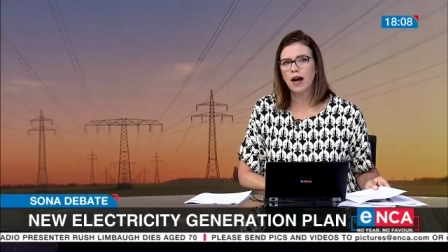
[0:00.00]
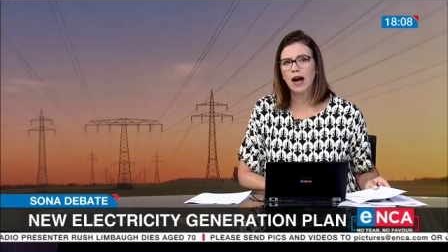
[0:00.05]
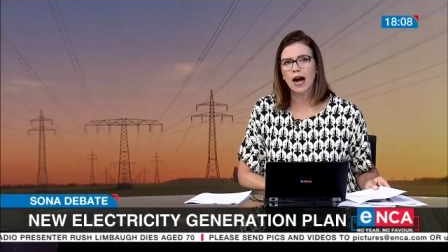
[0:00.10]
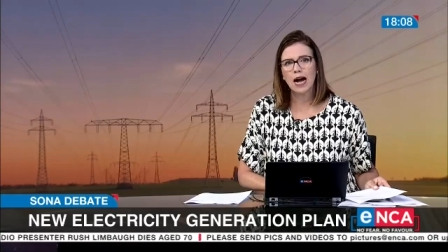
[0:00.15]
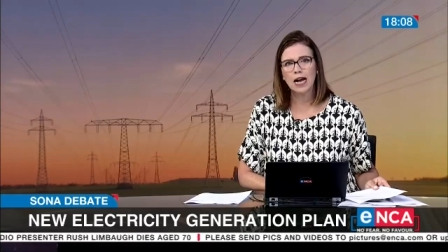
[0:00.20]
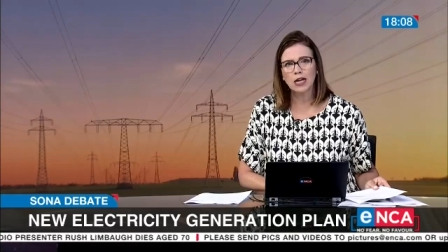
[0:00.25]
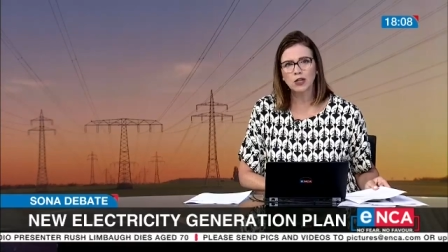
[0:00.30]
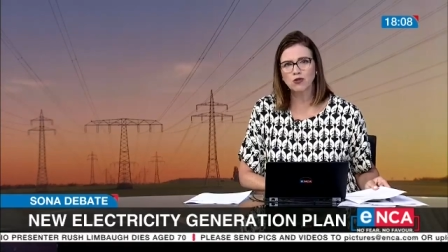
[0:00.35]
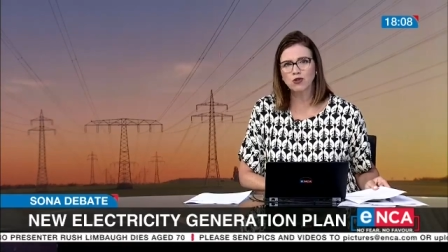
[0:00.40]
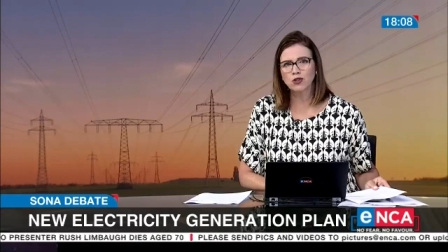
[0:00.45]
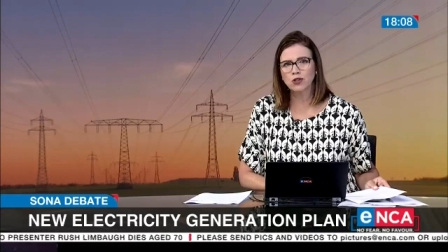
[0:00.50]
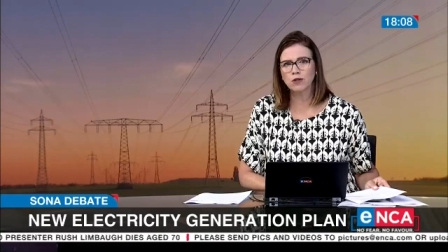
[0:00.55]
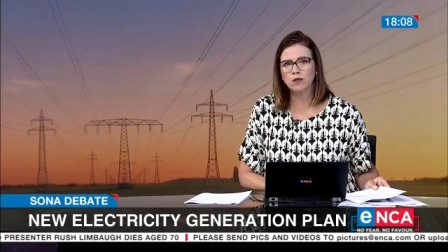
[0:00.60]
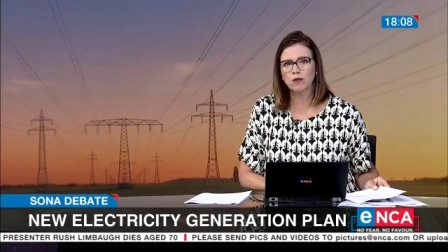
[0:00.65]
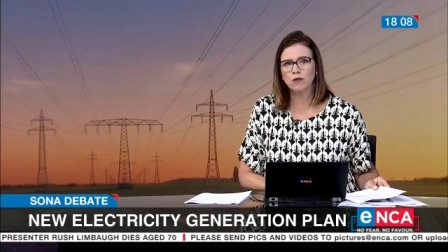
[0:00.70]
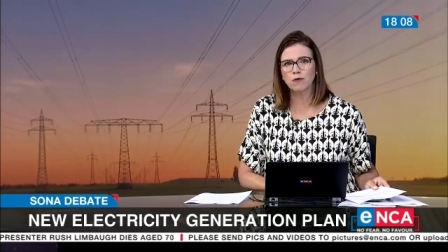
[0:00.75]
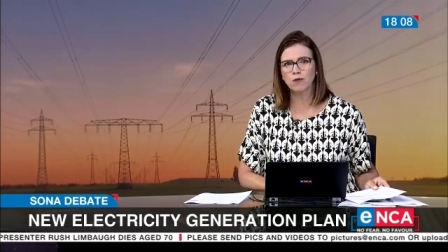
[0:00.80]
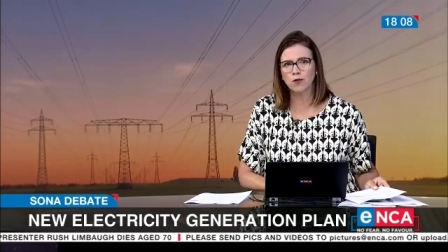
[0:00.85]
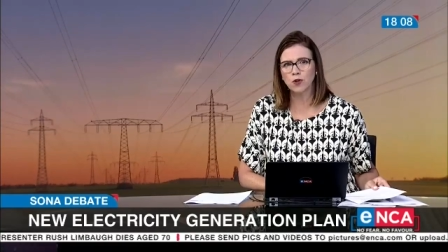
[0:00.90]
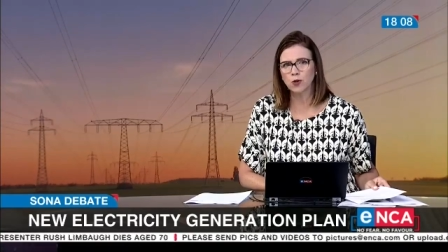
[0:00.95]

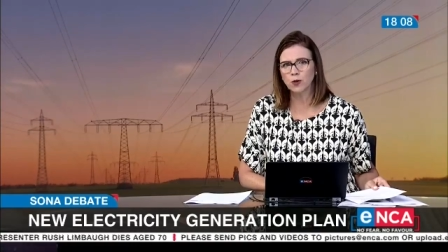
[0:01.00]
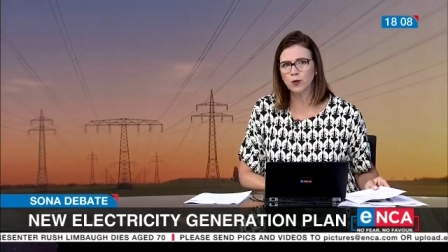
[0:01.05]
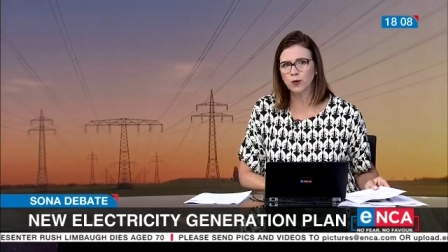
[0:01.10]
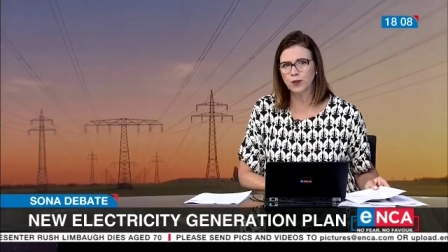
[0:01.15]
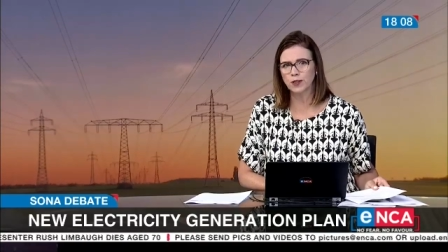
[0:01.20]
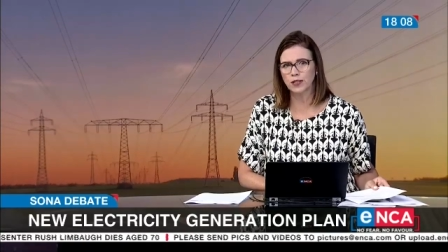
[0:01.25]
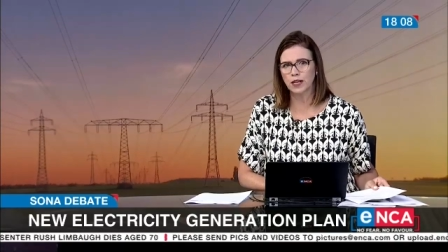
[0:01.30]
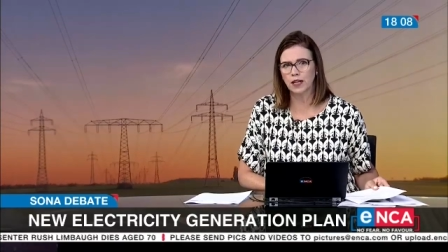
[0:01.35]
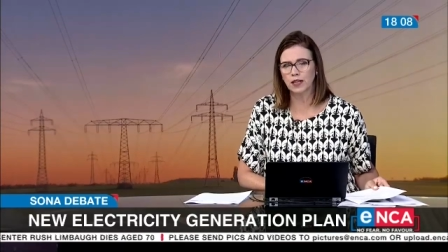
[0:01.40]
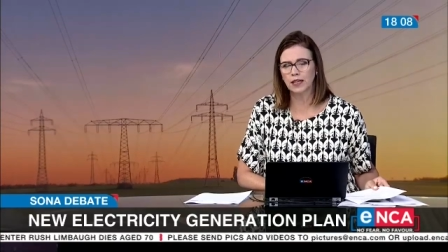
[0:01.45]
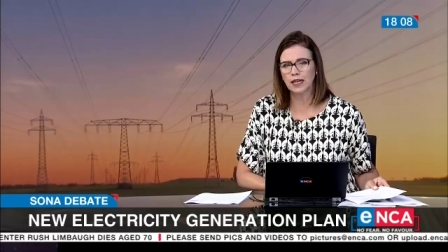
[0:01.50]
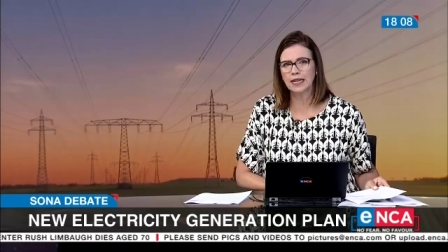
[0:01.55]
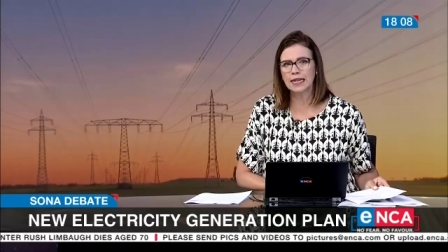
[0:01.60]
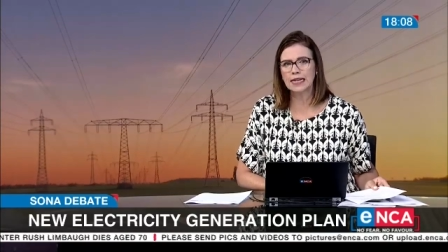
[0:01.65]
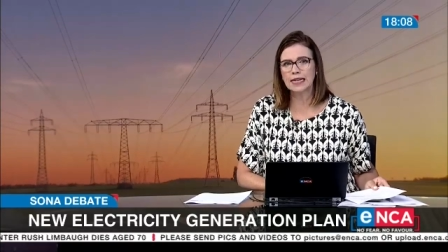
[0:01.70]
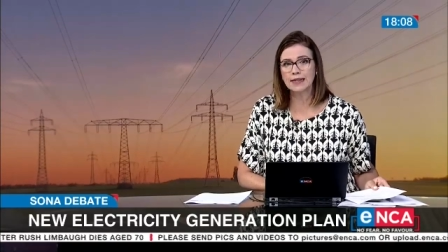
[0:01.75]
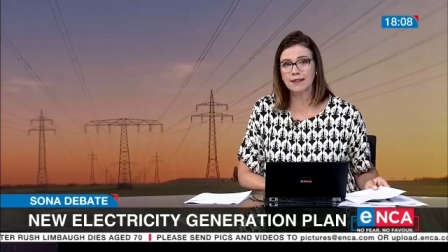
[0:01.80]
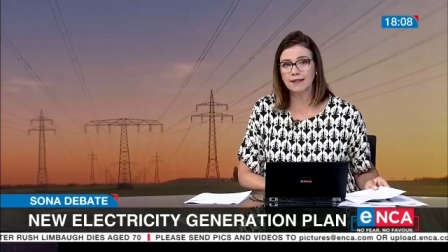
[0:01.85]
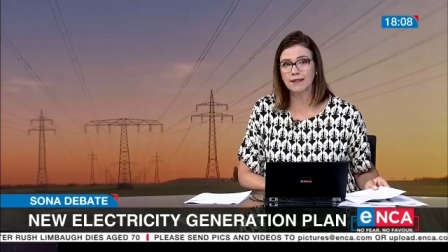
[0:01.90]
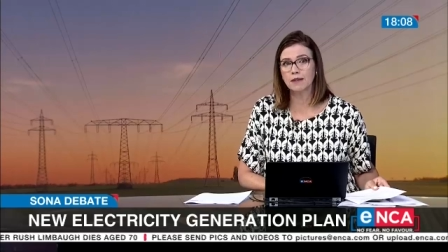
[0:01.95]
hydrogen fuel cell
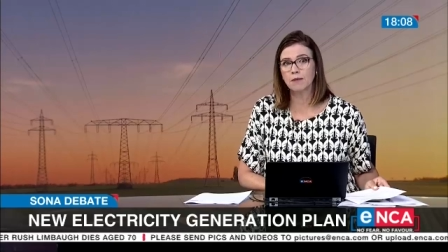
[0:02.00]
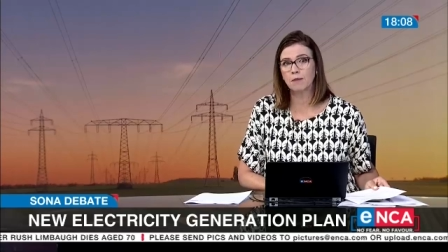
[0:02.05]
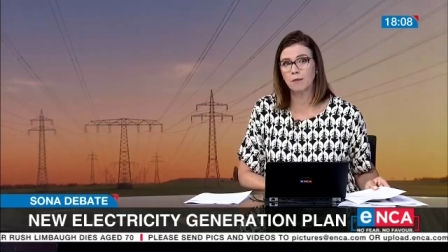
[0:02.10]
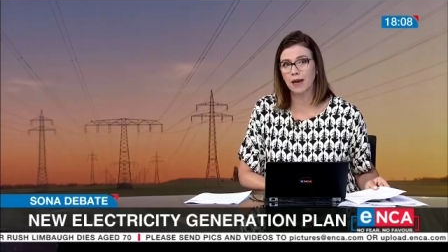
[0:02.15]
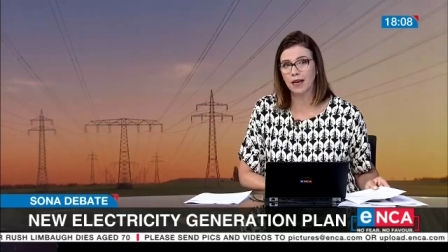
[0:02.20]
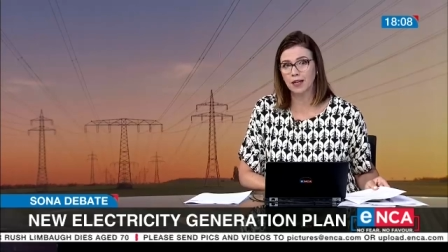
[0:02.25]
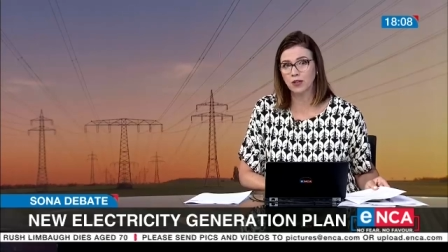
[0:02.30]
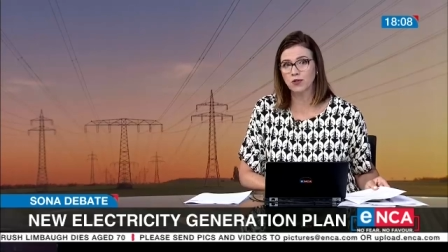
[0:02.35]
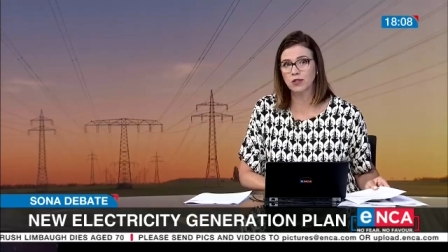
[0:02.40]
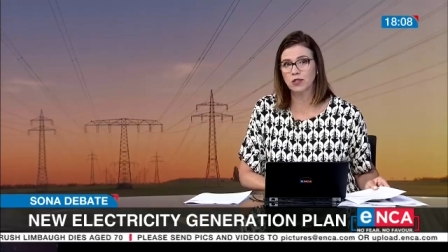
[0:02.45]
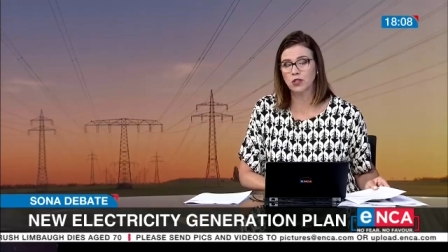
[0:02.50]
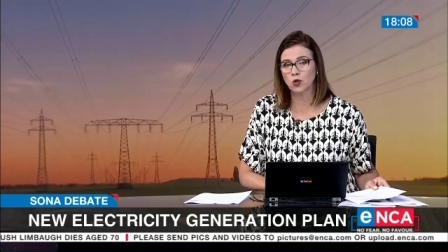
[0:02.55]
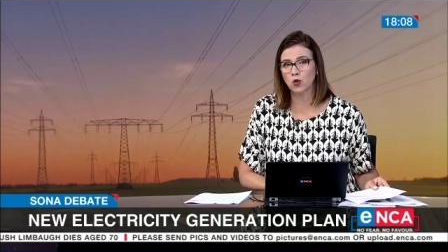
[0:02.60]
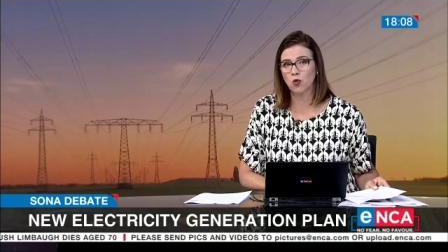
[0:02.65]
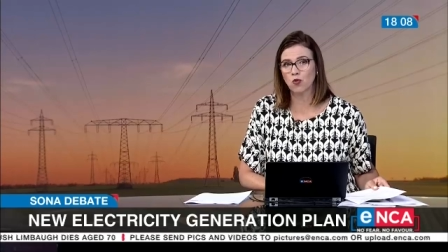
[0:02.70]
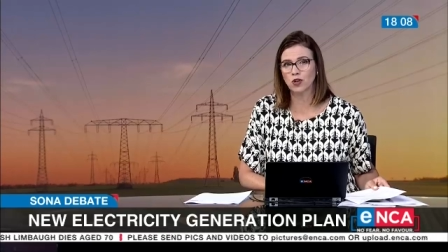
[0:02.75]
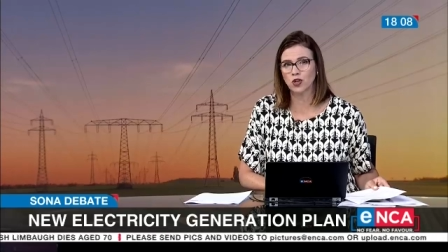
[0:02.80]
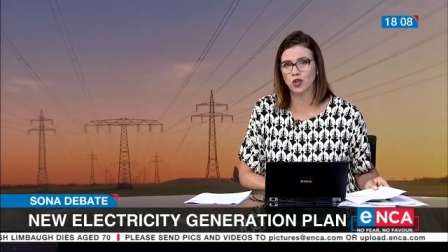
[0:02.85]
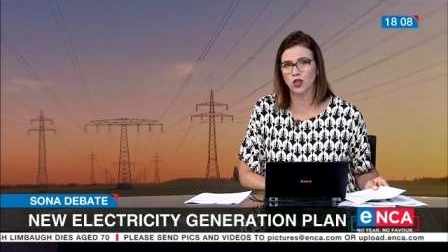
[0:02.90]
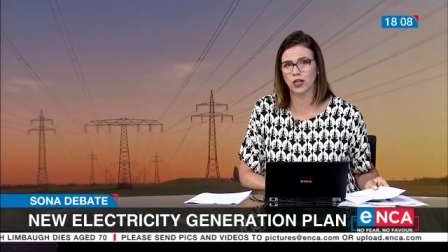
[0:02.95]
and lithium battery
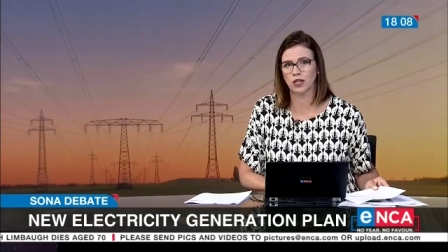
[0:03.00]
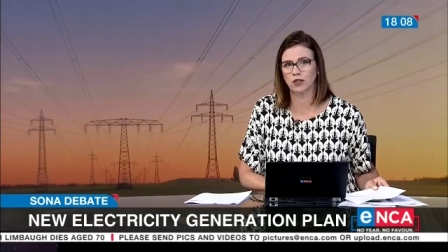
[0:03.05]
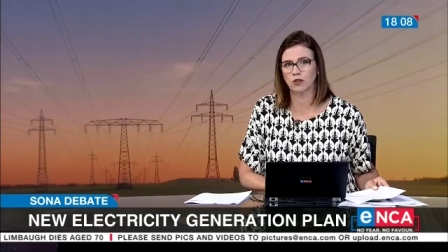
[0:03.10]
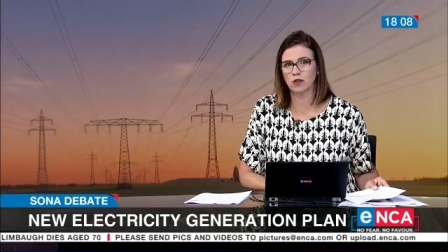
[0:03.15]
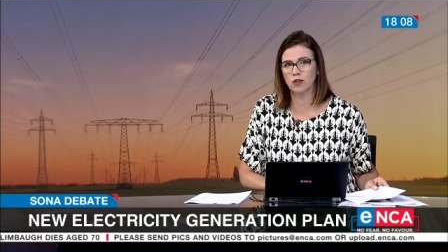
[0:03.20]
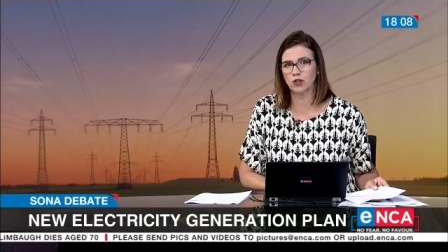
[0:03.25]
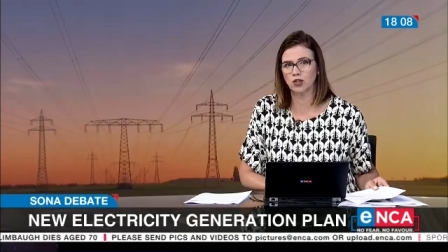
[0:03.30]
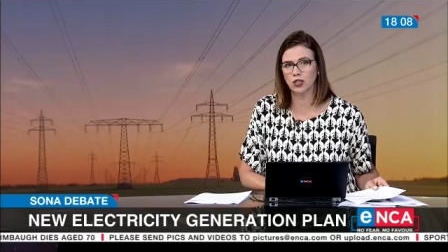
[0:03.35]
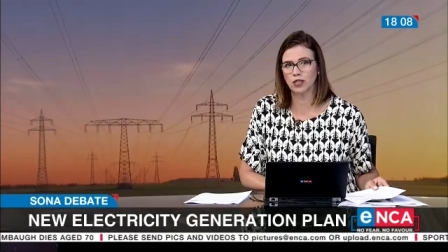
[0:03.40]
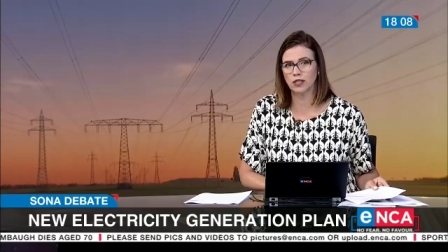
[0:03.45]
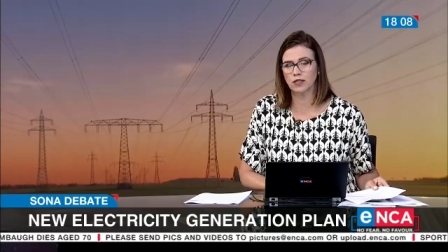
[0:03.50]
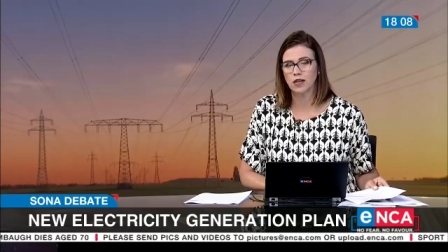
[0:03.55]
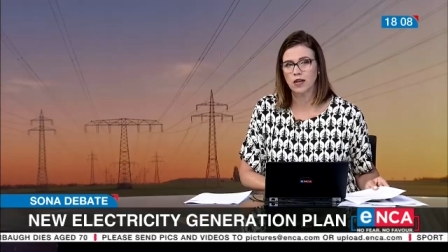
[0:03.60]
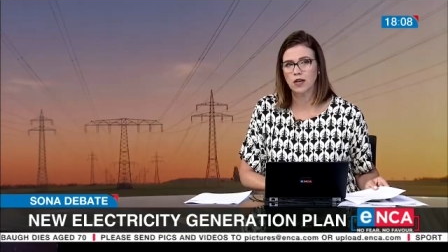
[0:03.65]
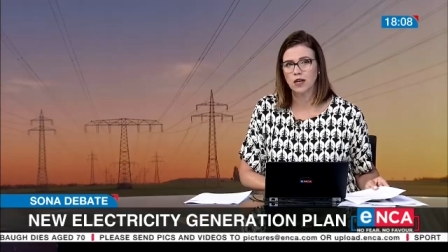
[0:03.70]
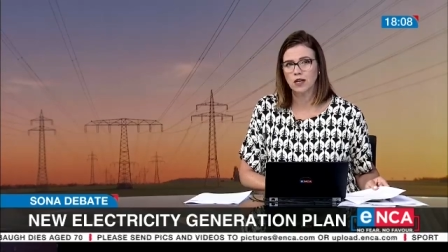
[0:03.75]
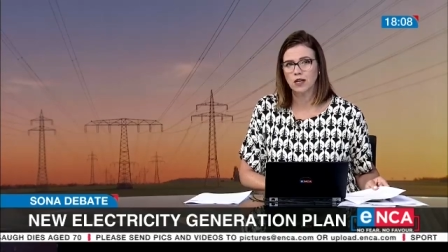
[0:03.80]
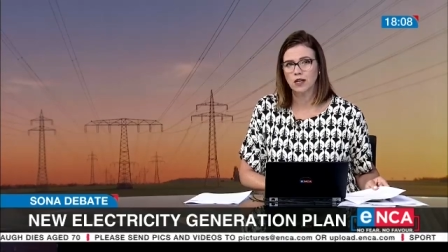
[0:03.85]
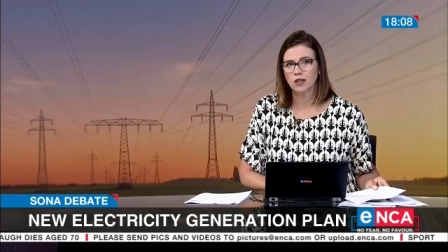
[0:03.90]
storage technologies